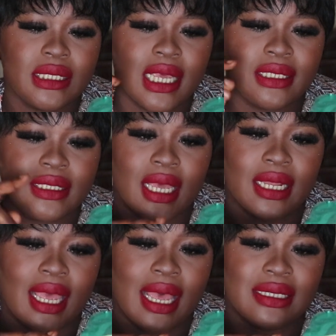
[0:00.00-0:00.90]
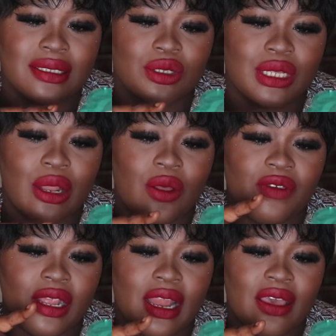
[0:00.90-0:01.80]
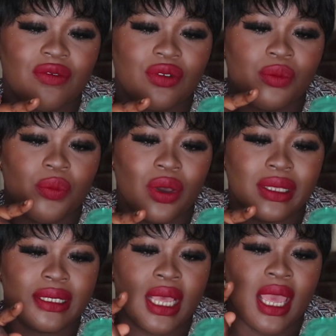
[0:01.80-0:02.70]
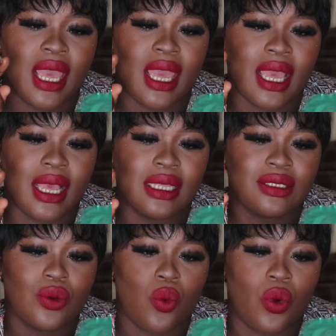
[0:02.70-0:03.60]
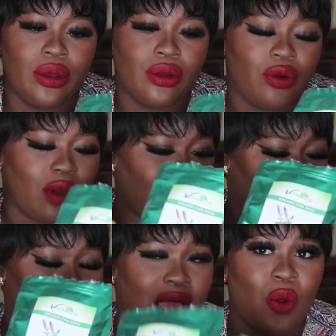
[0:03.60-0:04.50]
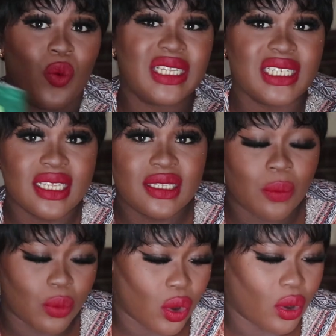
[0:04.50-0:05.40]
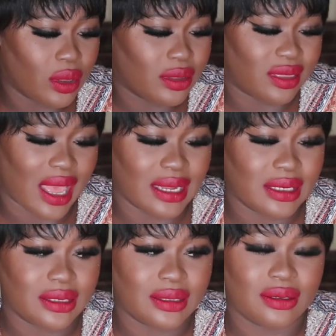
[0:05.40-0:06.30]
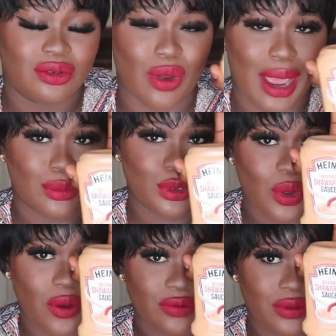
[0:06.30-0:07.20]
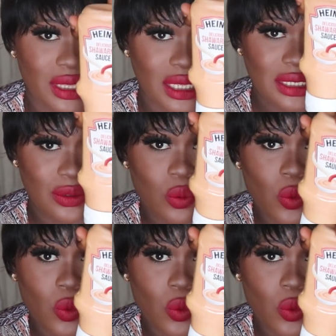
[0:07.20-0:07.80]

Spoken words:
says here that it has a total of 11.81 grams, which is more than the grams of this